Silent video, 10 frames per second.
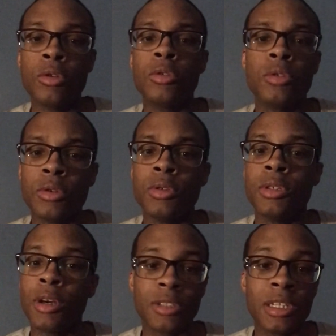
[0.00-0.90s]
who, you
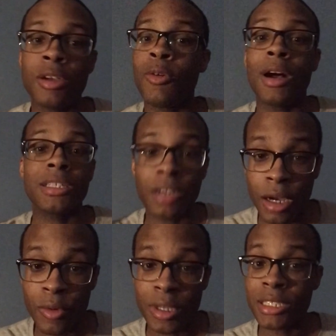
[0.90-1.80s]
know what I'm saying, who I saw
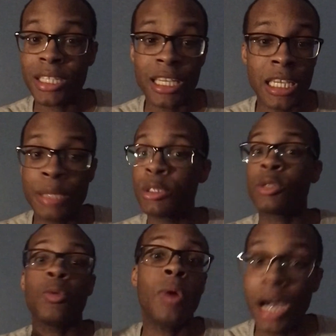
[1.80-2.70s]
at Wiz games,
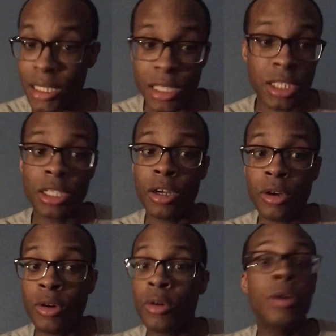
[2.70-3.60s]
watched the
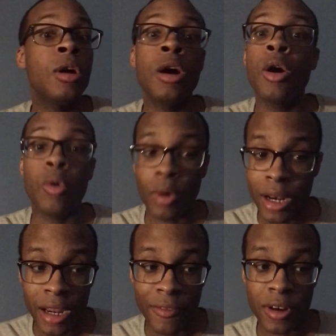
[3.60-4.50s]
show,
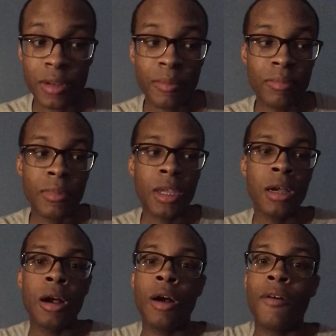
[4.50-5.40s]
whatever.
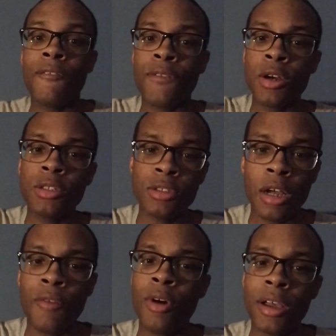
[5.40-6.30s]
First
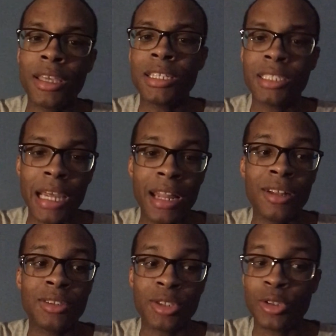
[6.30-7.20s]
off, I want to give a shout
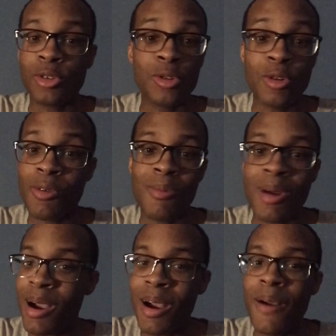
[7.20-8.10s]
out to
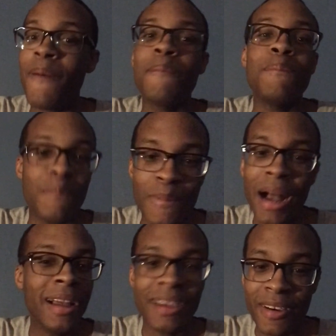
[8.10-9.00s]
my
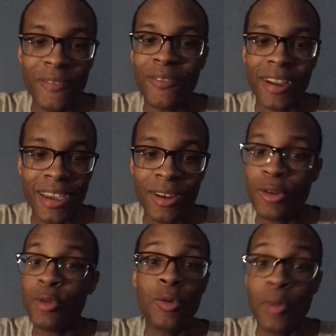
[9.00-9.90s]
good friend
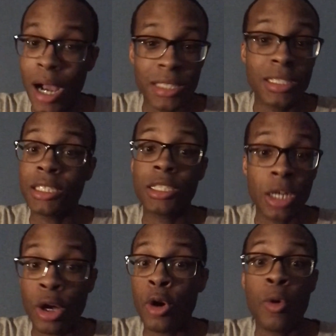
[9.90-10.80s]
who watched the
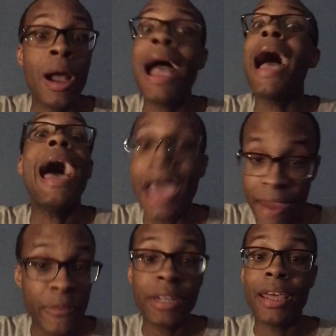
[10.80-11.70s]
show
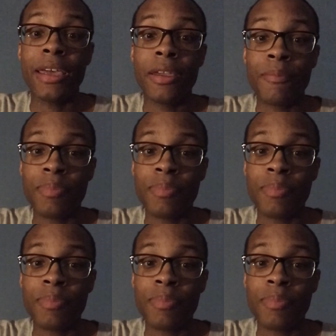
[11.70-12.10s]
every day.